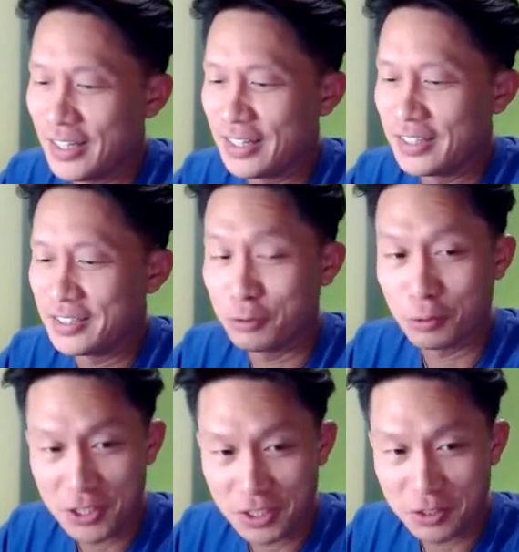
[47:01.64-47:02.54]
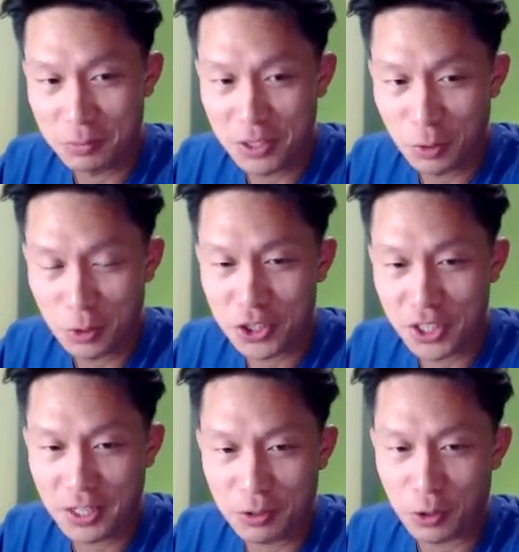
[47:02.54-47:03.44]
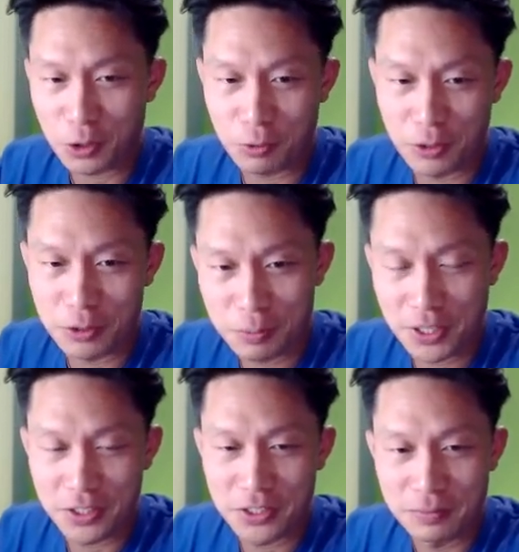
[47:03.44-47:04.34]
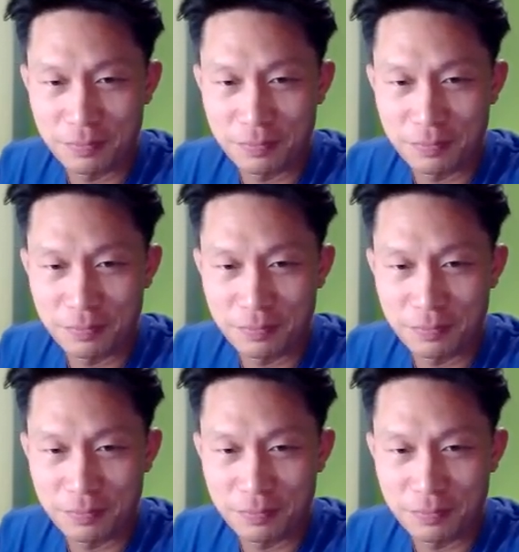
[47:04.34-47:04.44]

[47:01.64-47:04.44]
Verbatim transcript: definitely reach out to me or check out our careers page.